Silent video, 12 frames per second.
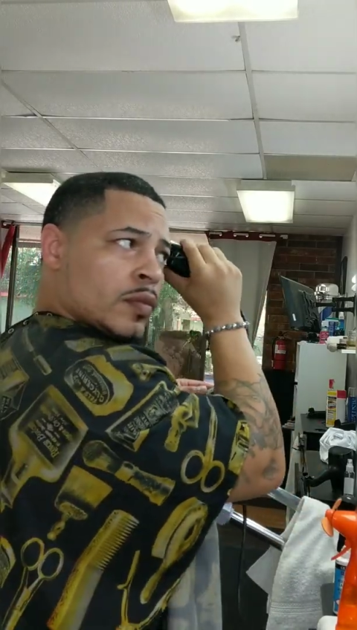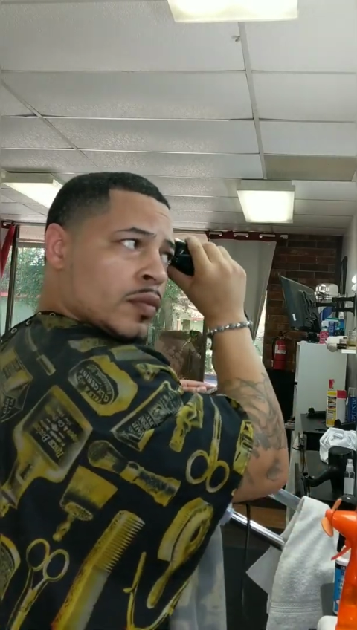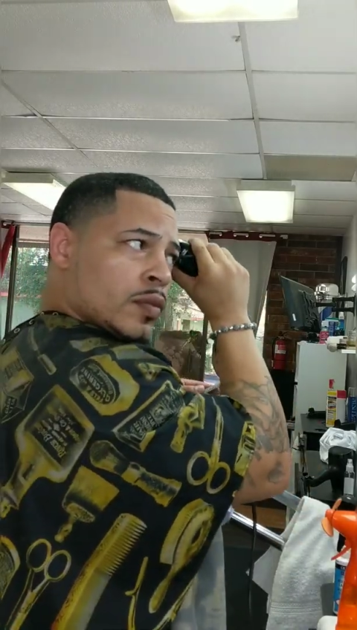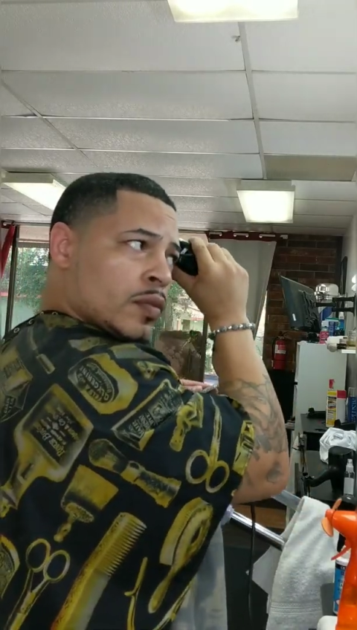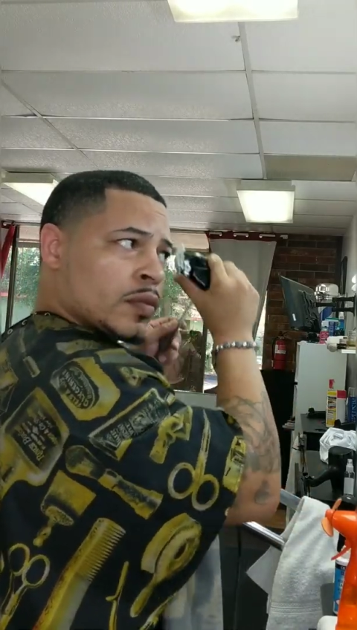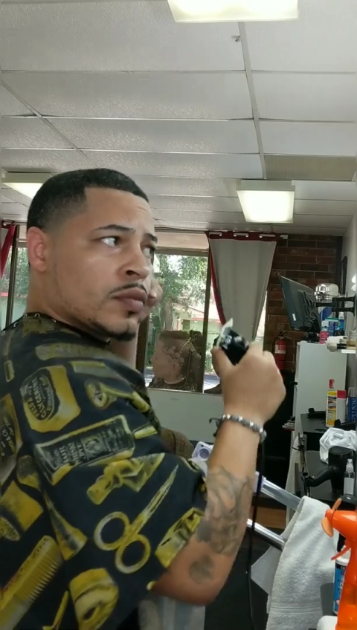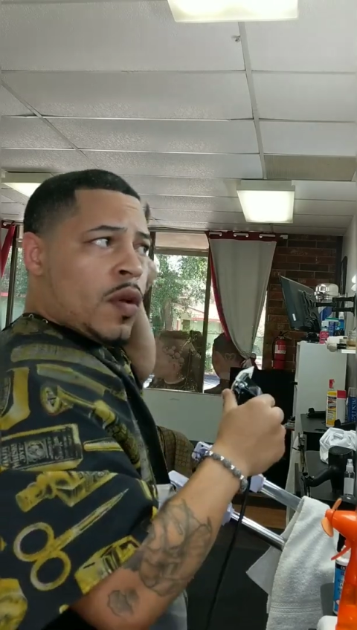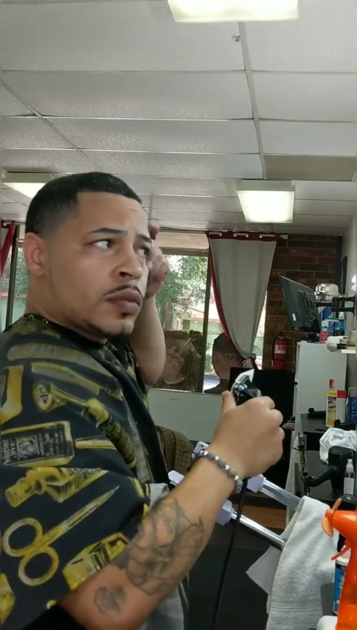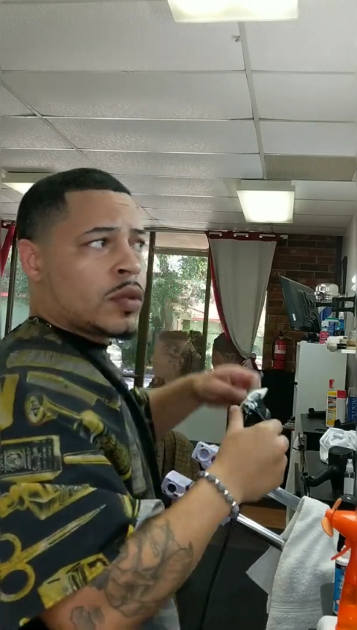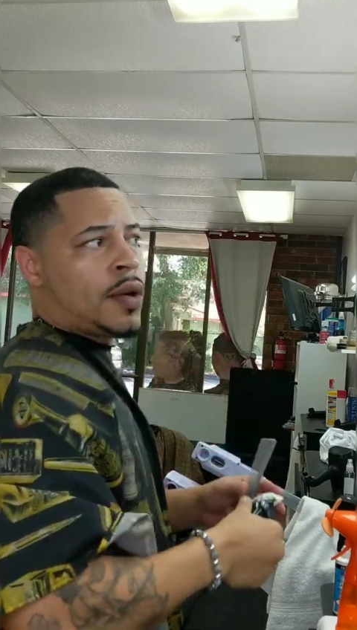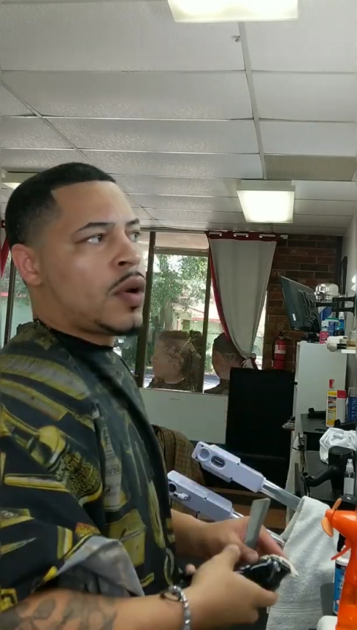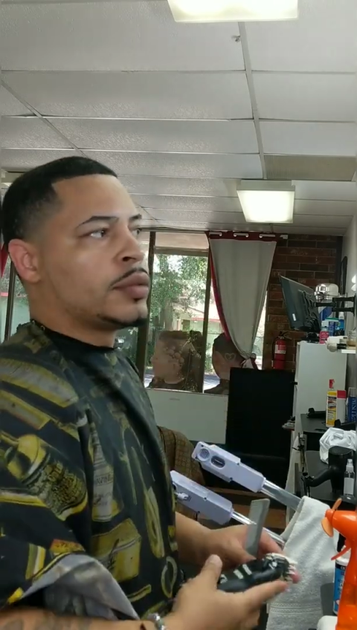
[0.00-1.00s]
on both
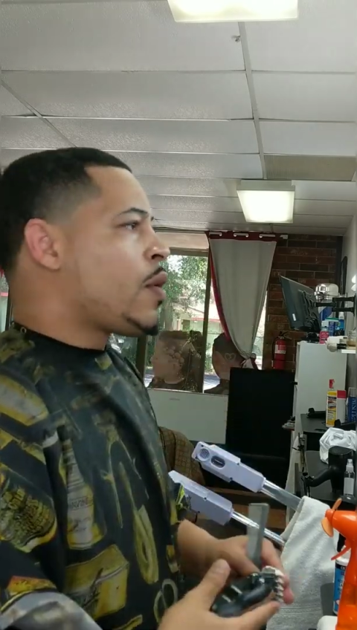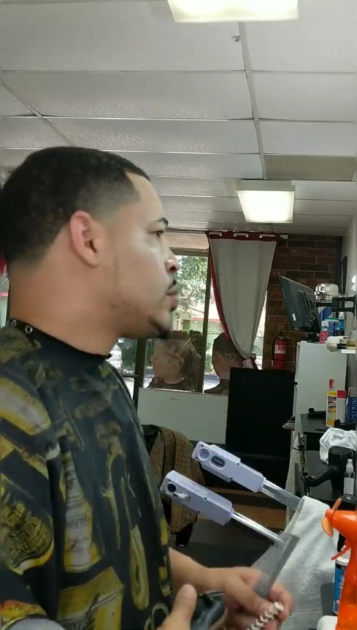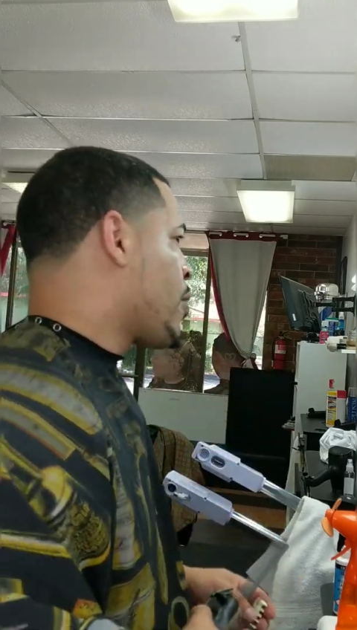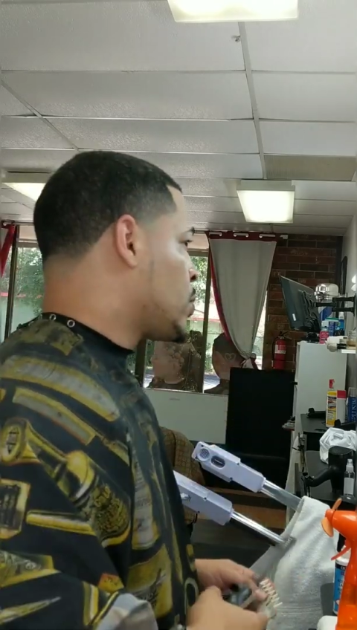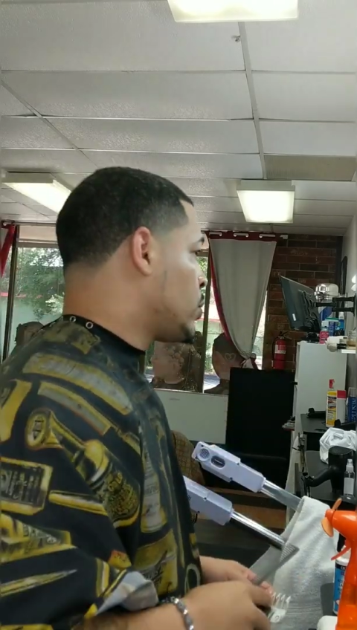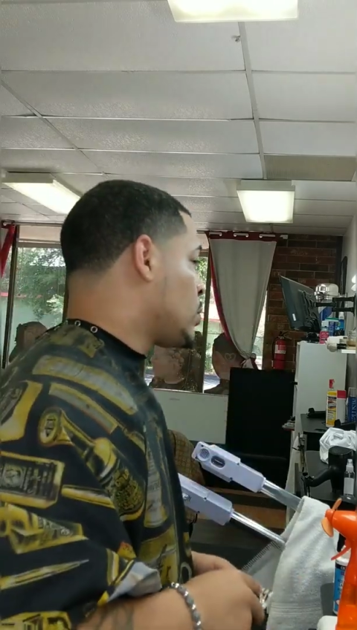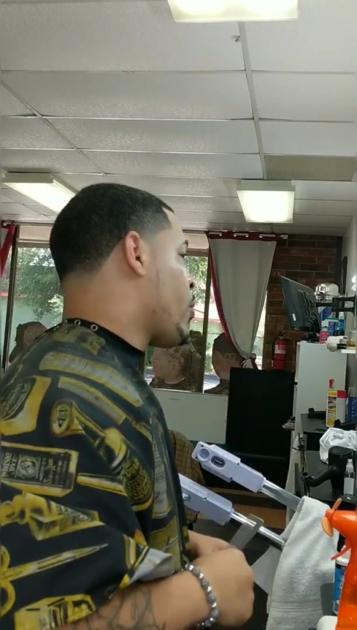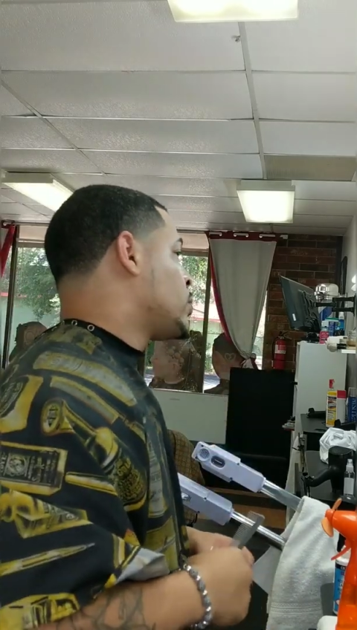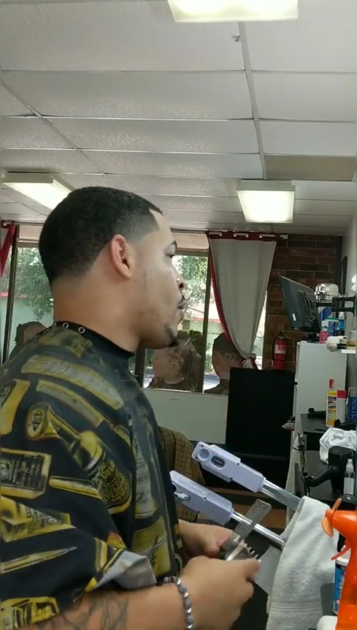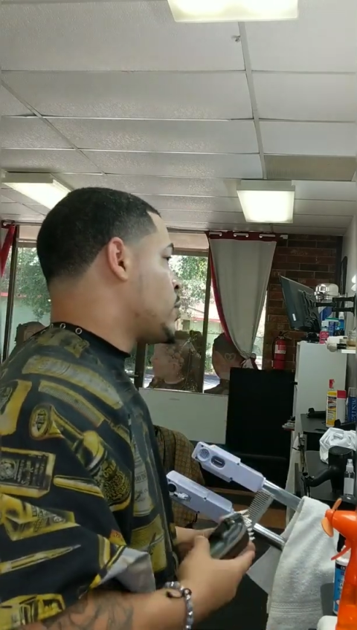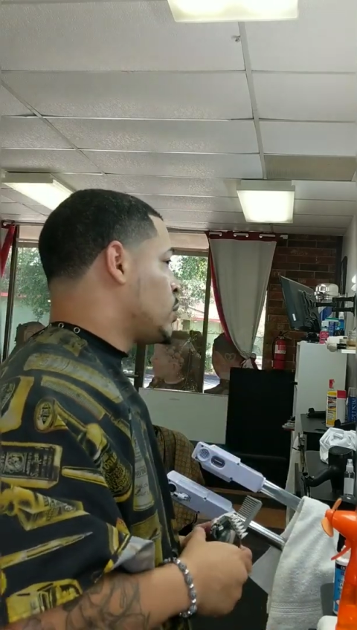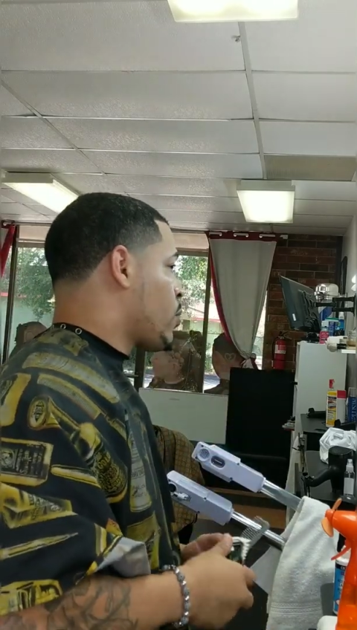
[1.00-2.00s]
sides are